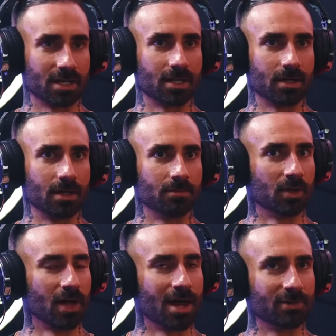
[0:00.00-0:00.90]
Like a
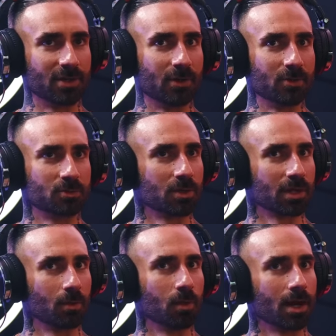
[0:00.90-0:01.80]
lot of it goes with
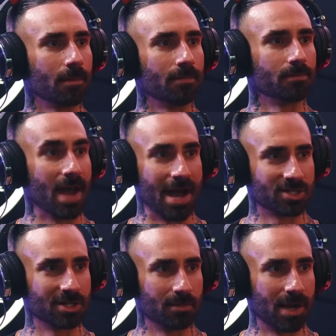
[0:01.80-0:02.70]
like what I'm
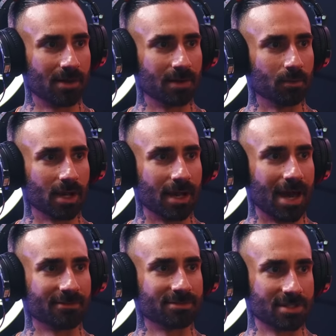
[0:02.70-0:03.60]
passionate about and what I
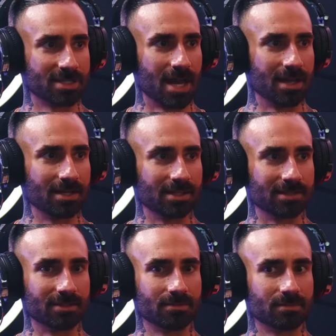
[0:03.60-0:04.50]
have to say.
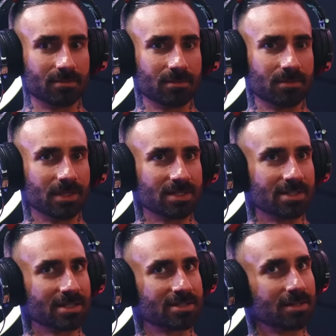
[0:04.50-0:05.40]
And because
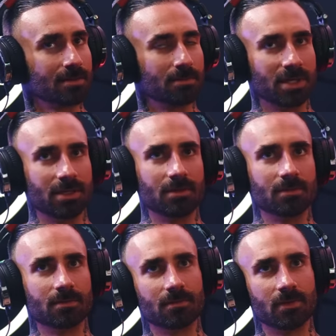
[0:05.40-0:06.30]
that's going to
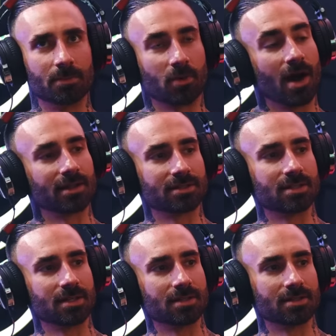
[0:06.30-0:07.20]
be the product at
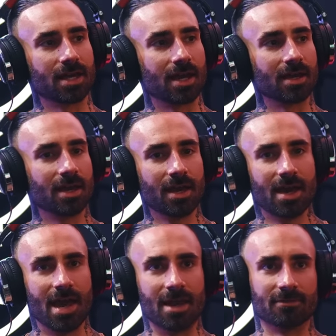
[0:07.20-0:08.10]
the end of the day.
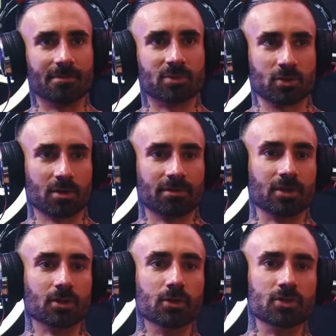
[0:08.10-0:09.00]
And if I'm sort of like
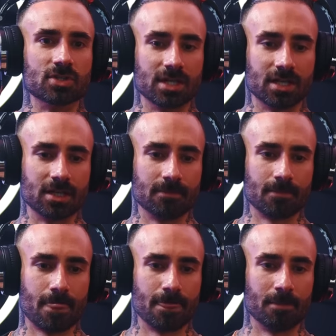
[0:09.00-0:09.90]
losing
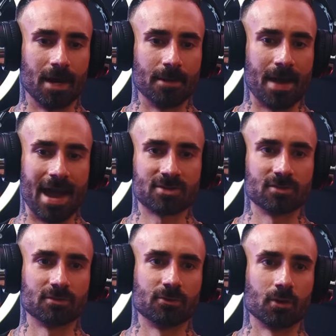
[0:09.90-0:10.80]
my
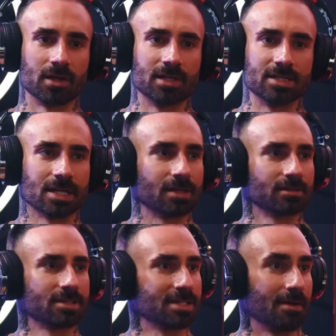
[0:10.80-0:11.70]
passion for it, it's like,
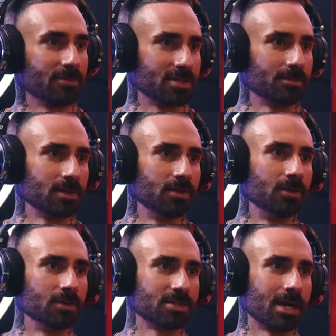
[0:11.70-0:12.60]
it's time for something
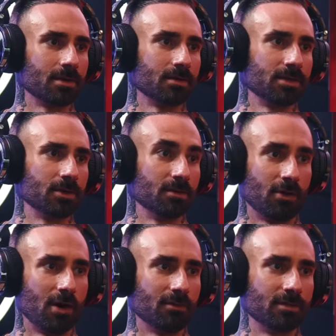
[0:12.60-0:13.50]
new. It's time to, you know,
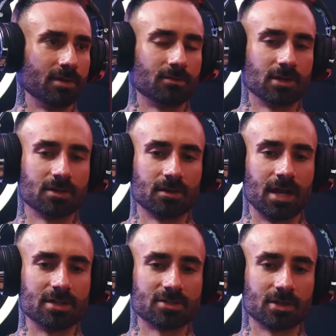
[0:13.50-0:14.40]
evolve and
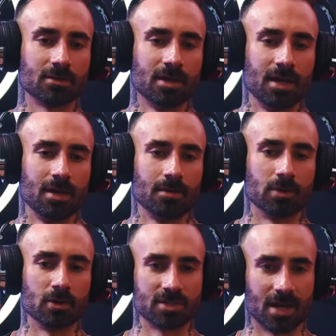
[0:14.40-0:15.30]
recreate. So
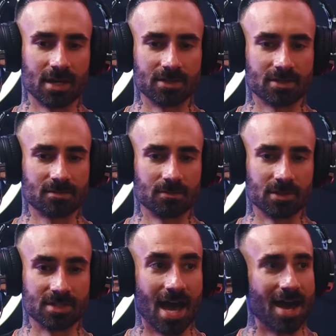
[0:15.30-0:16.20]
Bro Science
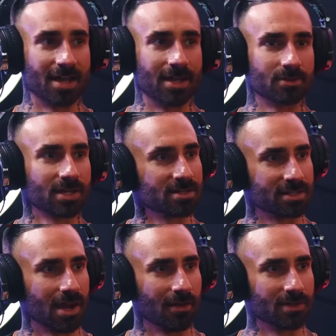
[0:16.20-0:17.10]
was that. And it was kind of
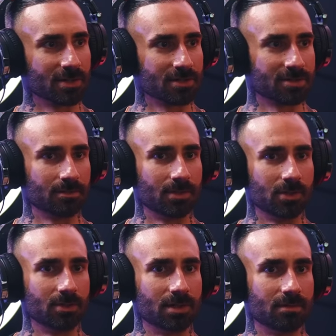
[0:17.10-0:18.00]
scary to start something
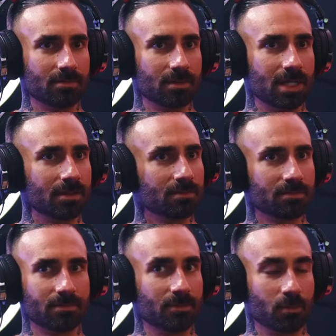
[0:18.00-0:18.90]
new and it
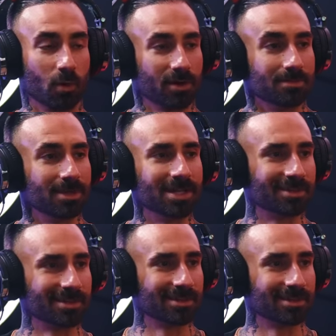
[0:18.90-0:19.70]
worked immediately.